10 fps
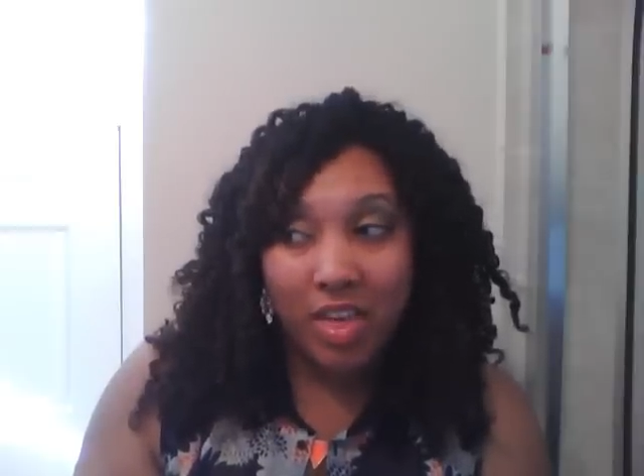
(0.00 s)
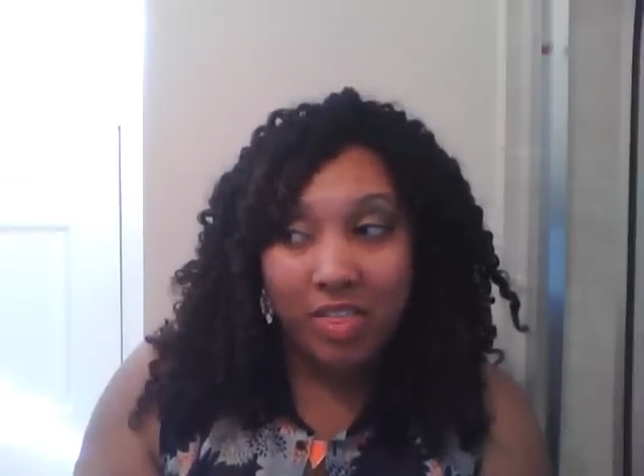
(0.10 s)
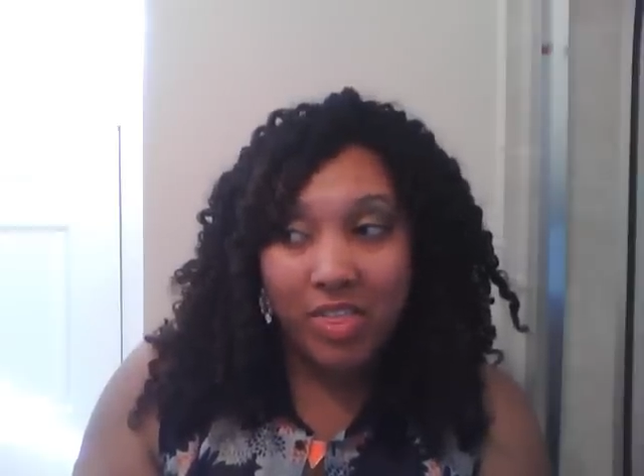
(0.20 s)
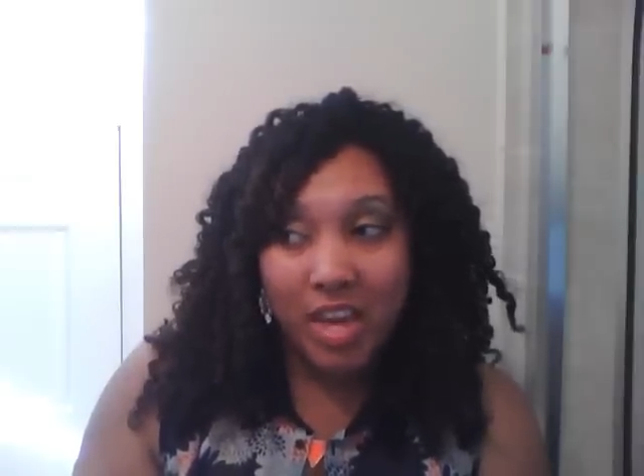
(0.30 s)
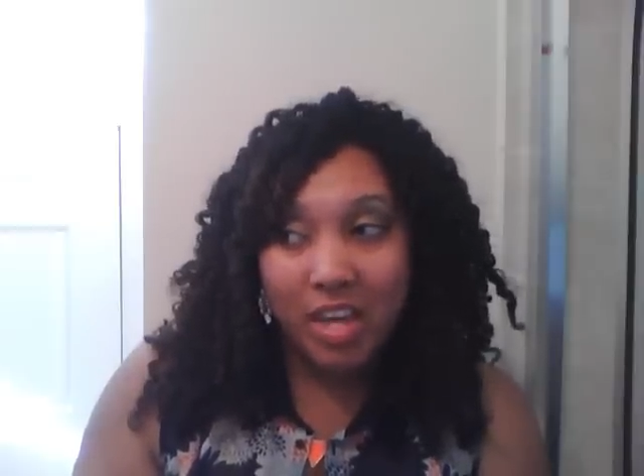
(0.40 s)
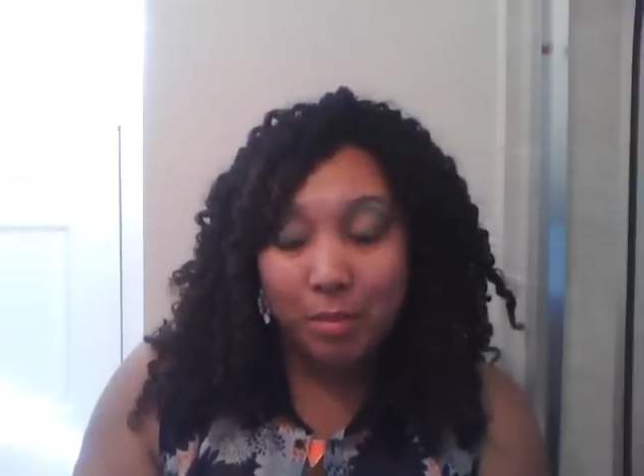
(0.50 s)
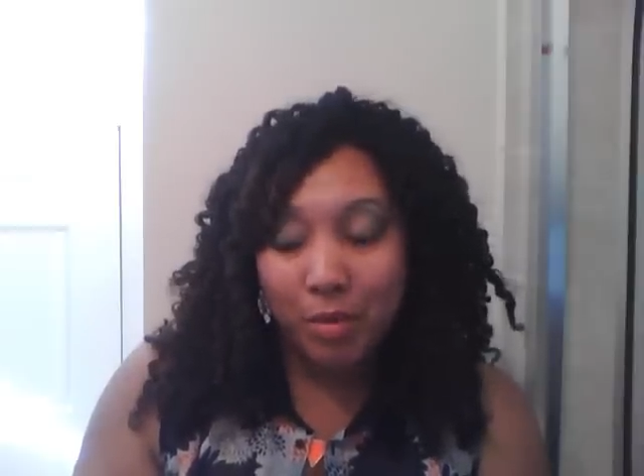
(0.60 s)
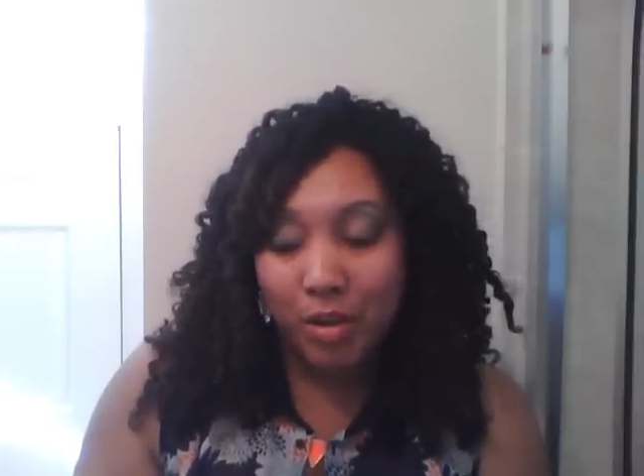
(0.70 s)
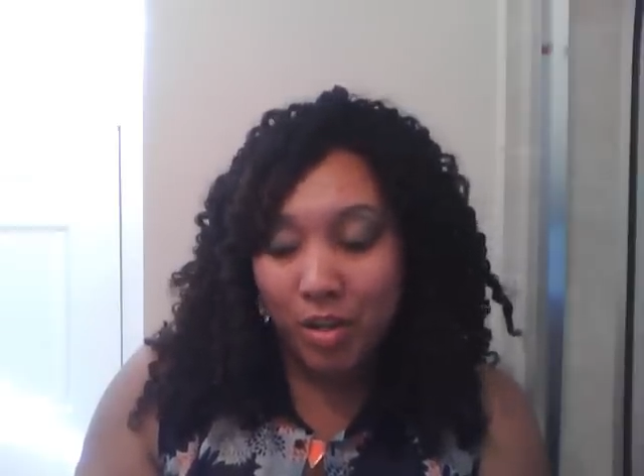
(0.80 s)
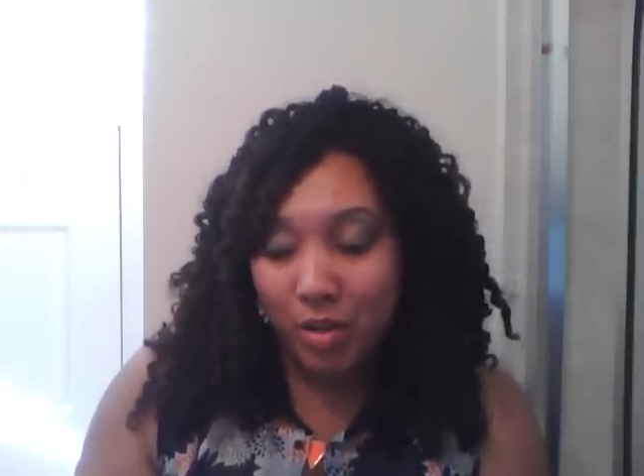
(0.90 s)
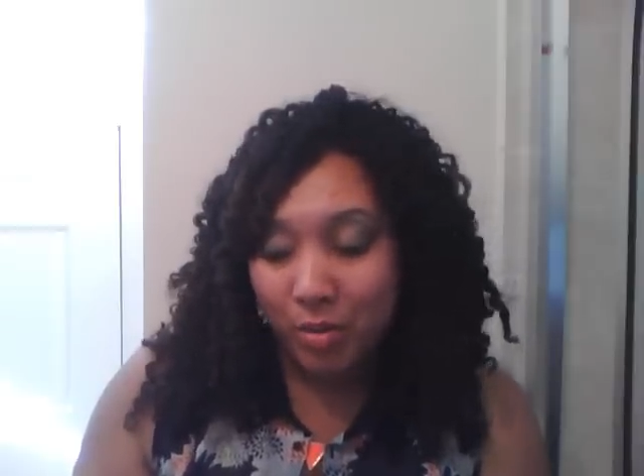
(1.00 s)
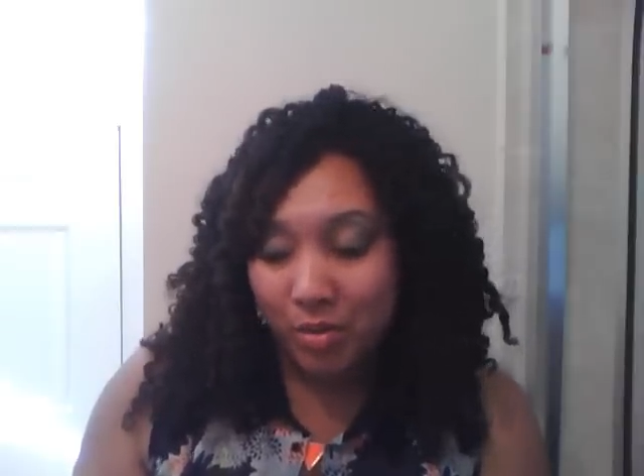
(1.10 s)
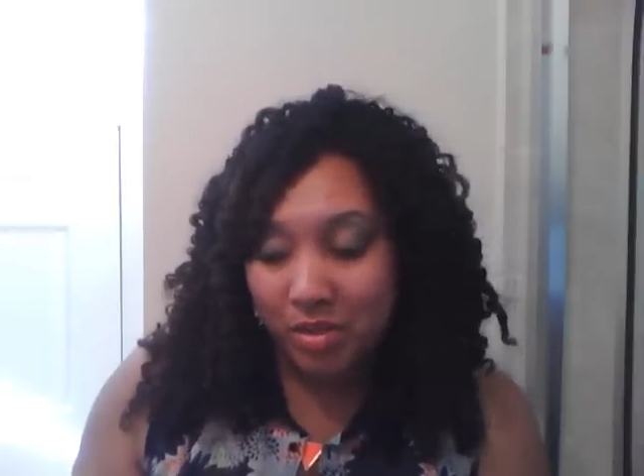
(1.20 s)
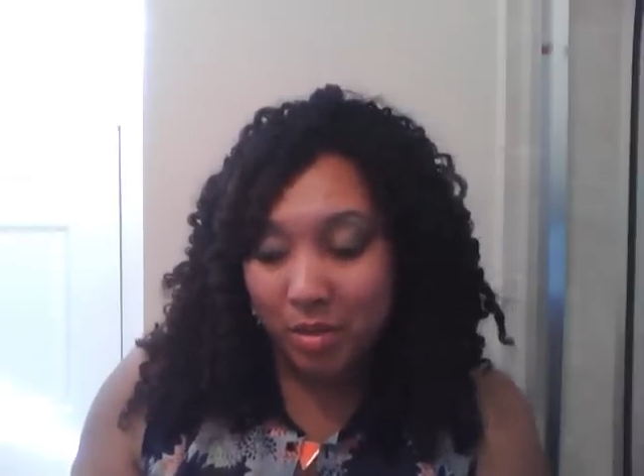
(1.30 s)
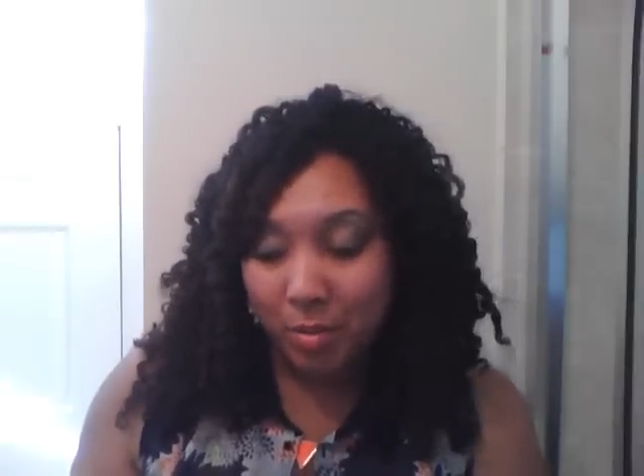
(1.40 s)
and then I'm going to
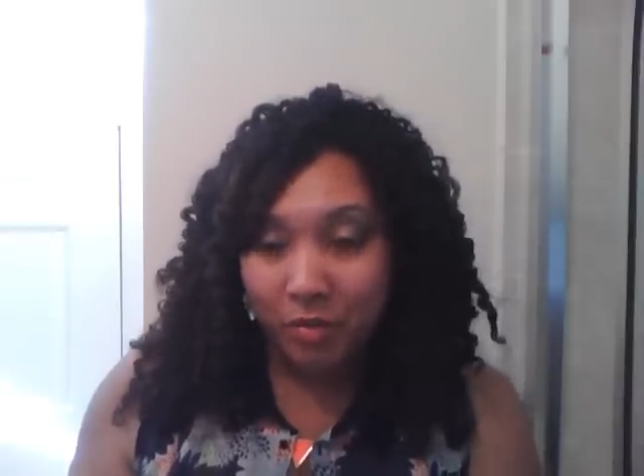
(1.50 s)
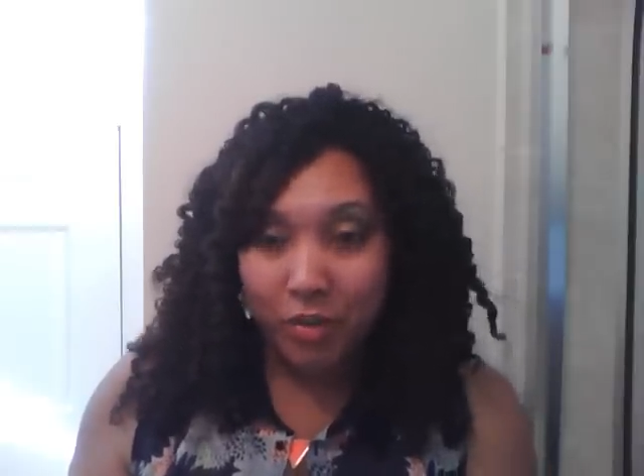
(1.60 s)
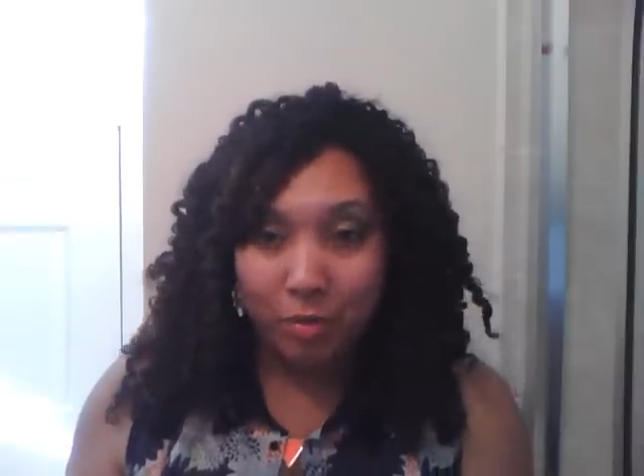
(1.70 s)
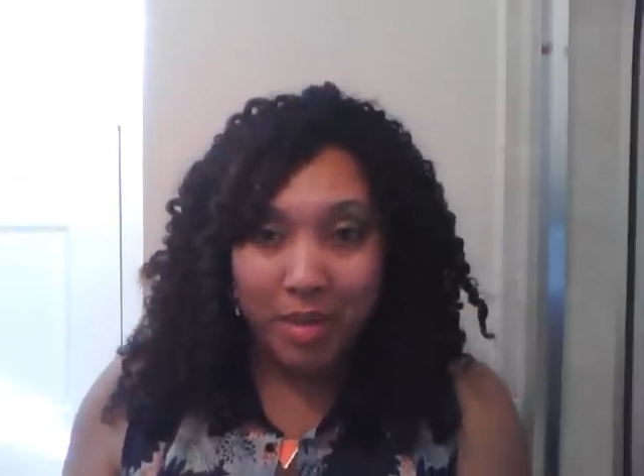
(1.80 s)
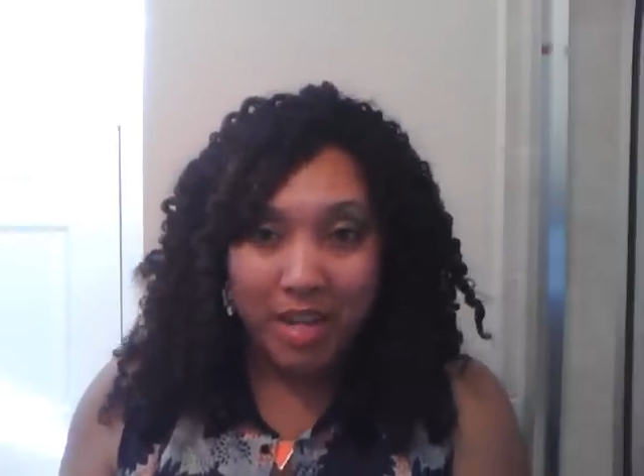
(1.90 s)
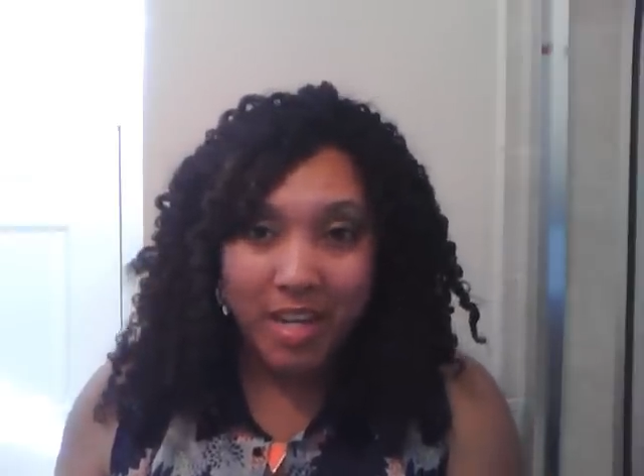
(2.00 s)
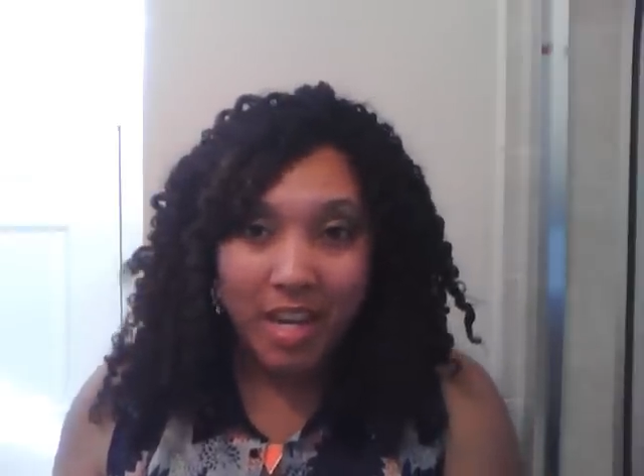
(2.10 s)
use the perfume that